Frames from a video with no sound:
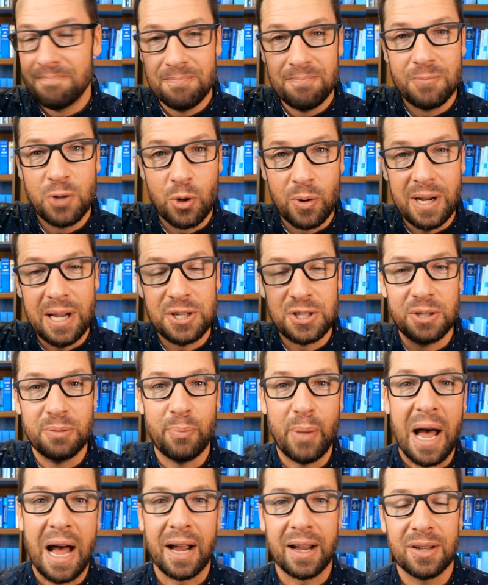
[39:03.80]
creation
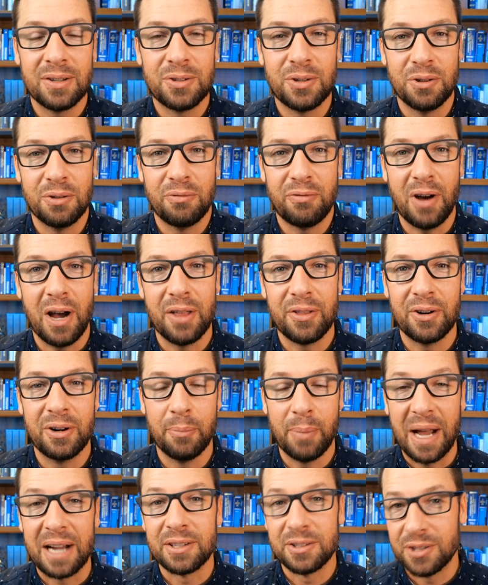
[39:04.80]
back to the Father and
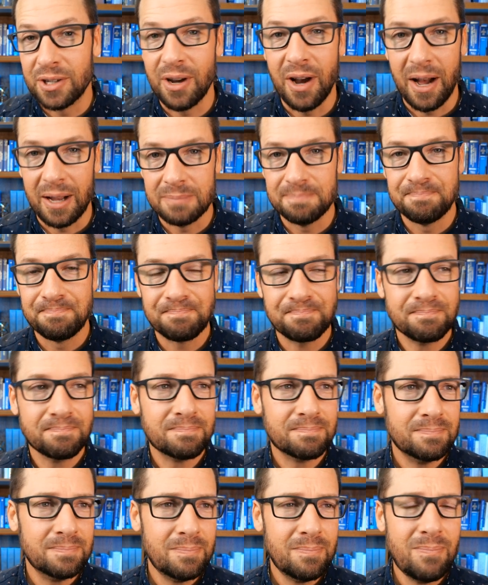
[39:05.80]
back to God.
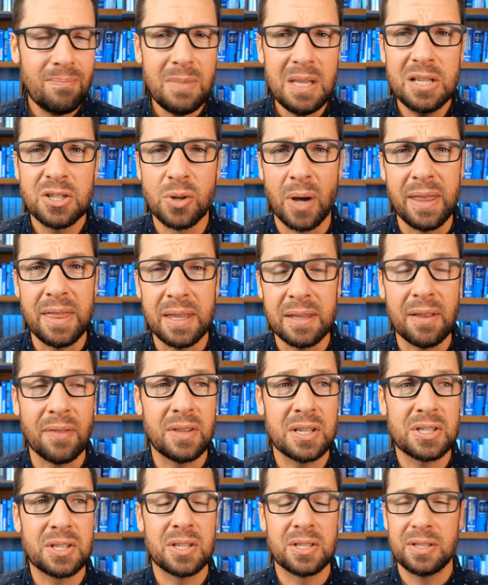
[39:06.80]
So I think that
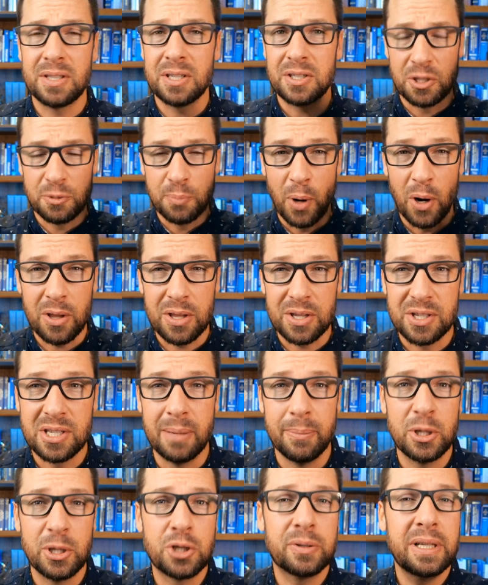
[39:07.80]
this is part of the
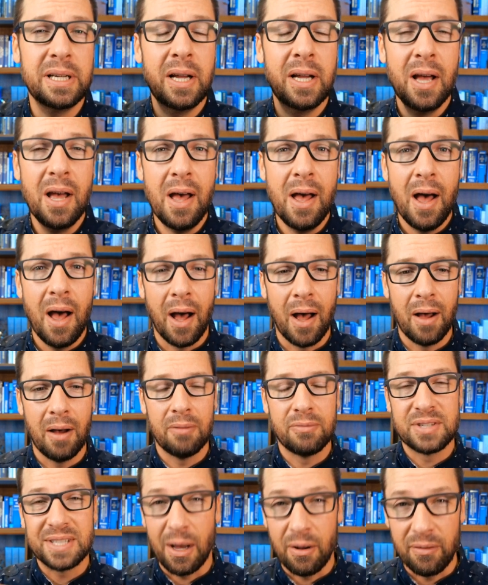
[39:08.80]
symmetry of
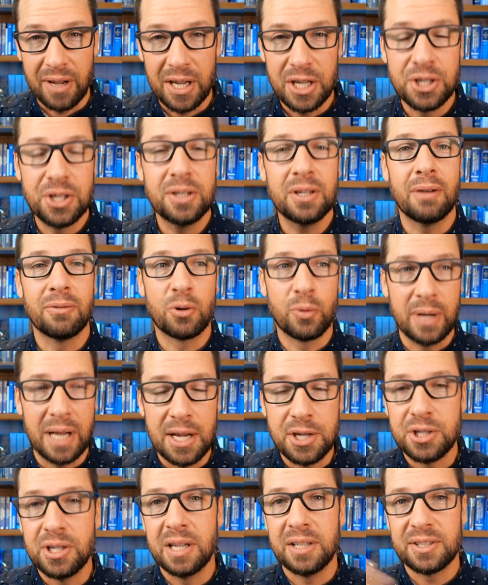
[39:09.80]
salvation, of
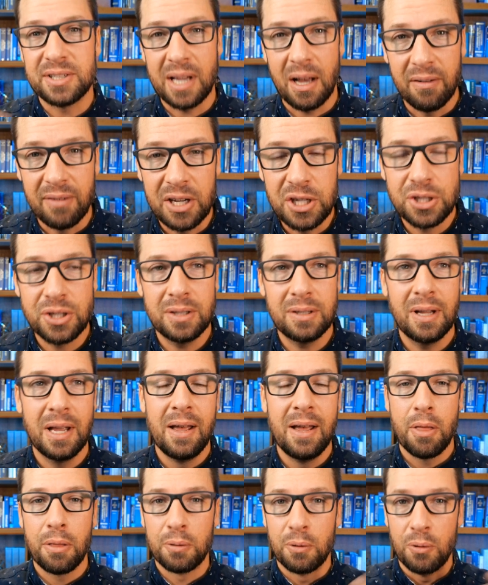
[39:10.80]
creation and salvation
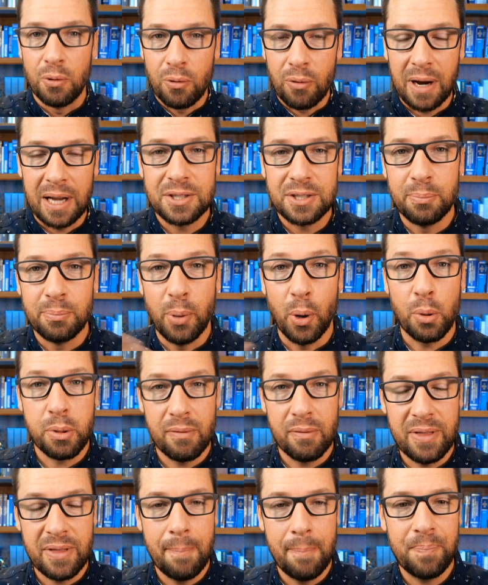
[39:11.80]
through Christ, both
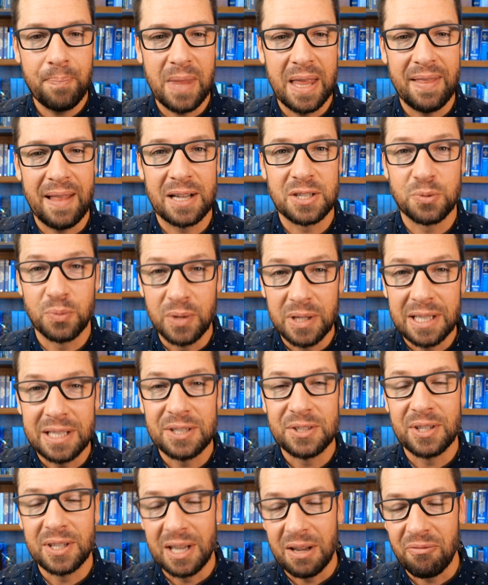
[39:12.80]
of them, and that's really
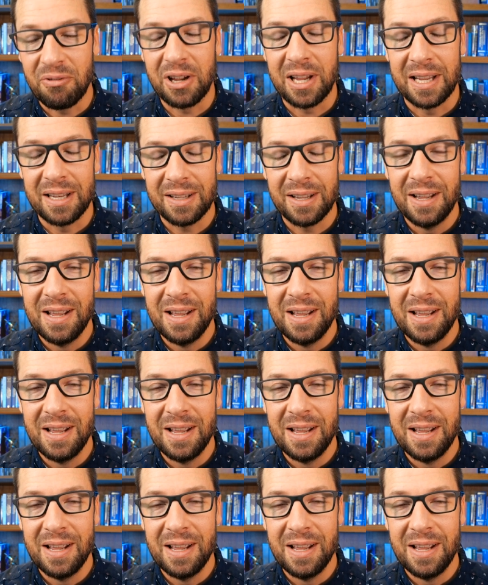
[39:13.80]
significant.